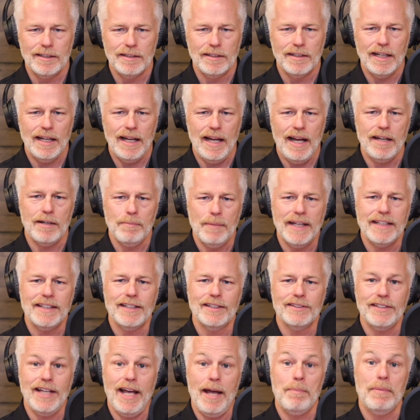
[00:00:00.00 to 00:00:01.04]
how to make
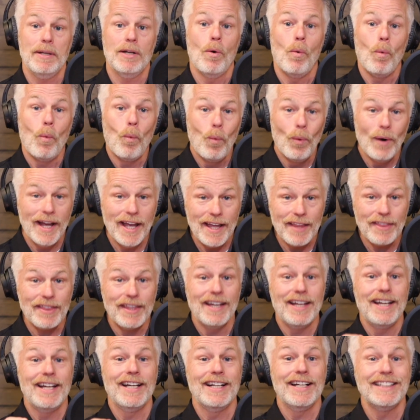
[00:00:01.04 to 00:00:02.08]
this happen with
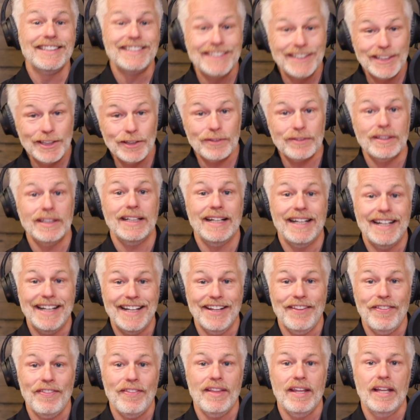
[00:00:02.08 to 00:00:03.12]
children
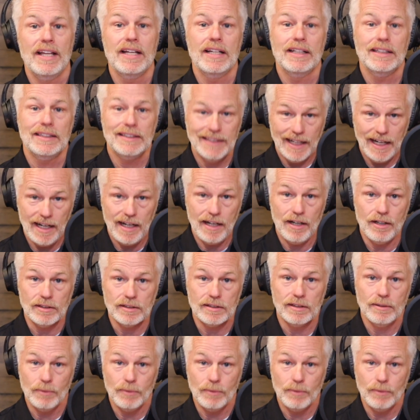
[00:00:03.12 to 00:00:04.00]
in the house.